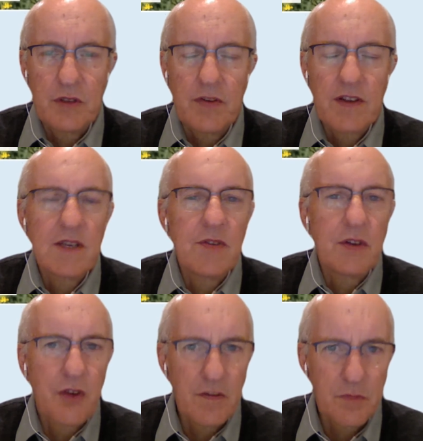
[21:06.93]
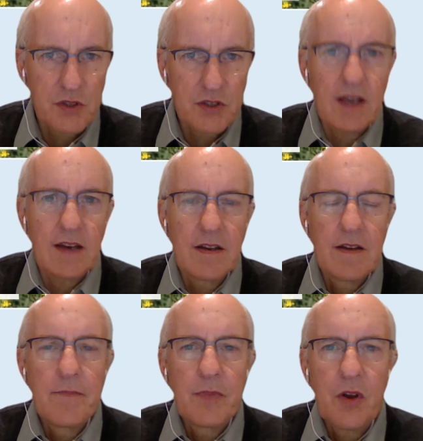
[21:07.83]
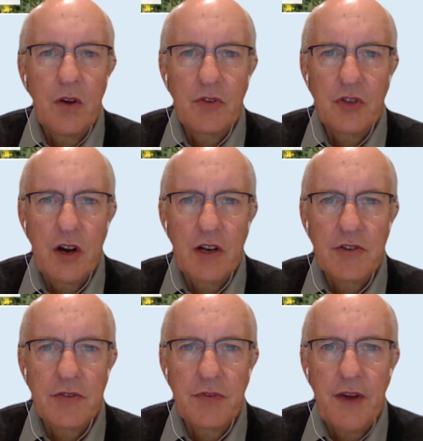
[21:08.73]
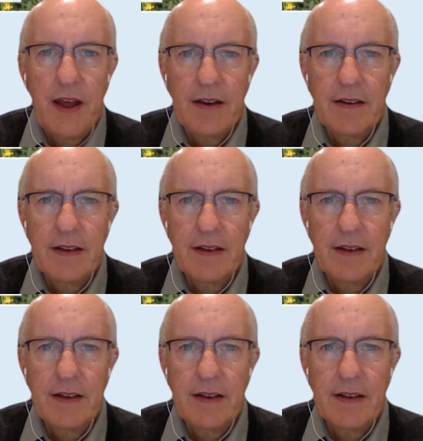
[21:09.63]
In fact, 75% of the dietary fat